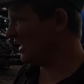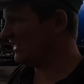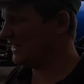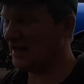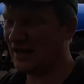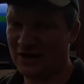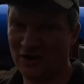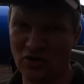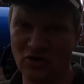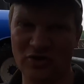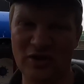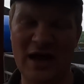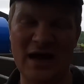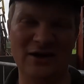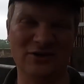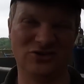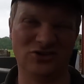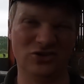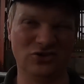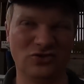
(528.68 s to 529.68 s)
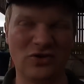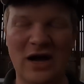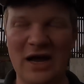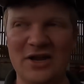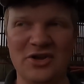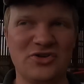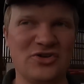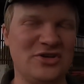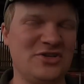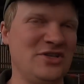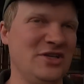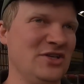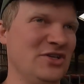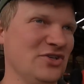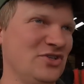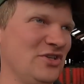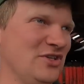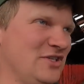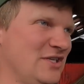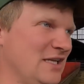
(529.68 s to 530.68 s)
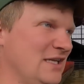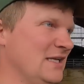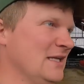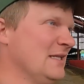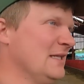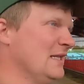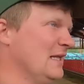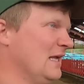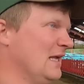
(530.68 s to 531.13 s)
write that all down. So it's quite interesting just to see